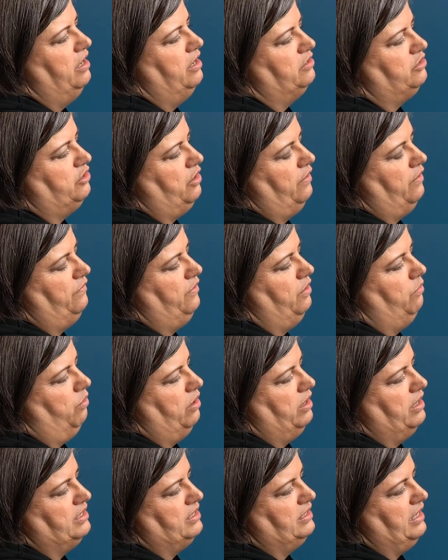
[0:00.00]
So if you
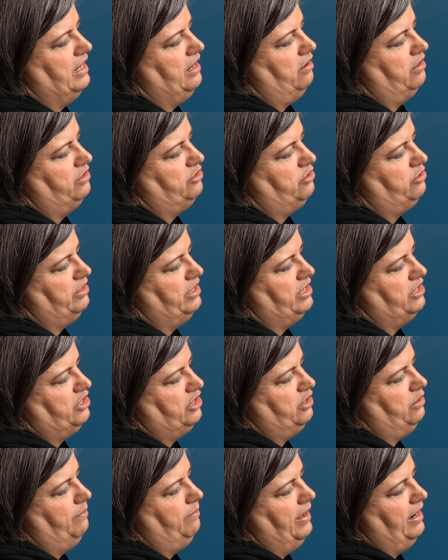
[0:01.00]
want to stay on
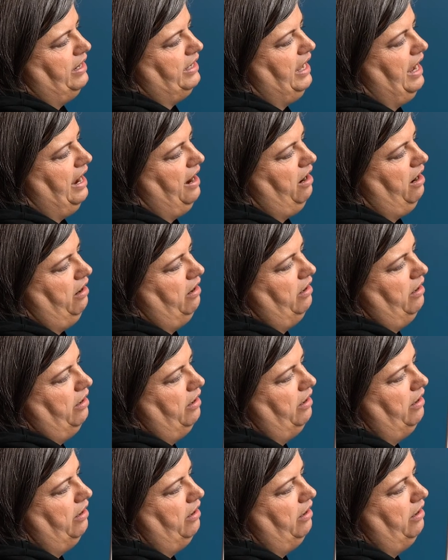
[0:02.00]
traditional Medicare,